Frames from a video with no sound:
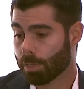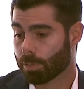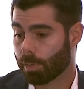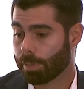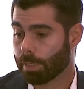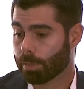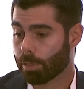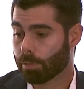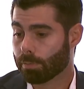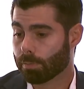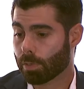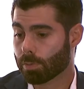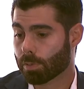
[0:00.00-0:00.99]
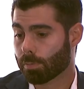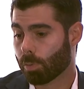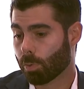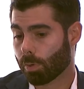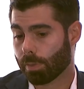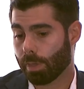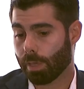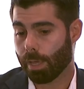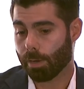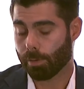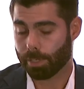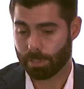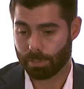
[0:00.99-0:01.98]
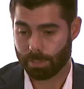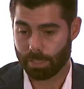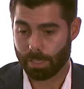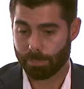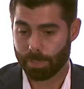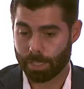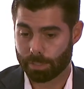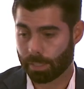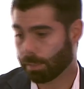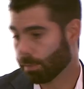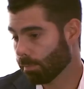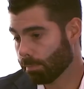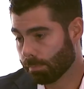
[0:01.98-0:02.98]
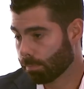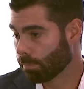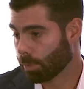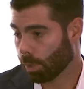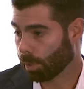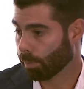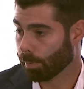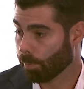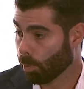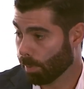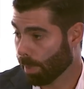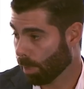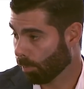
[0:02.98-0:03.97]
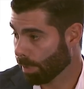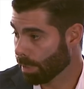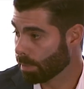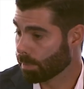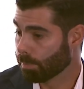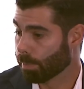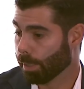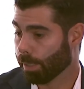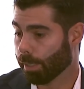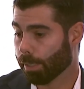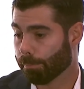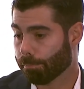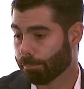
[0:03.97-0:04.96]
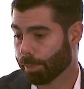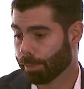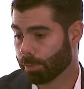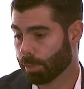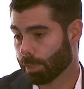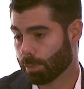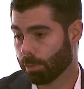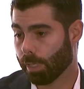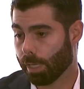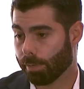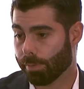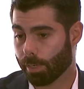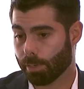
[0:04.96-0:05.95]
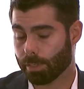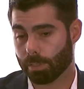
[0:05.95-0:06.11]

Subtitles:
So I think those are more the areas in CMBS. I could talk a little bit more about REITs, but there's also a lot of areas